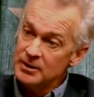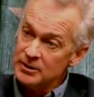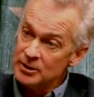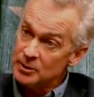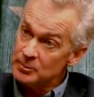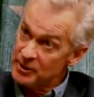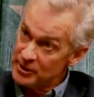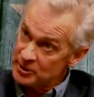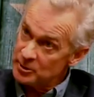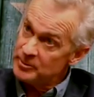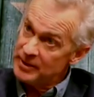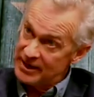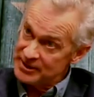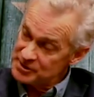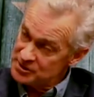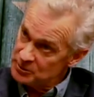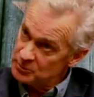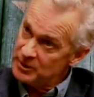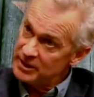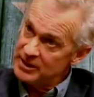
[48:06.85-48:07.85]
your mother
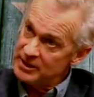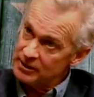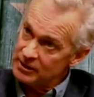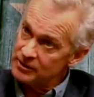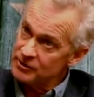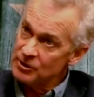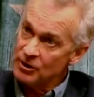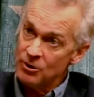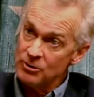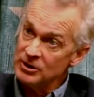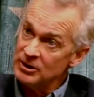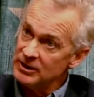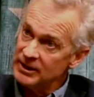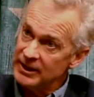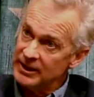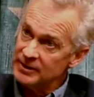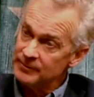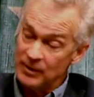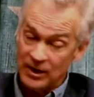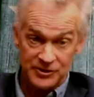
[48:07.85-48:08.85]
passed away here in the Holy Land.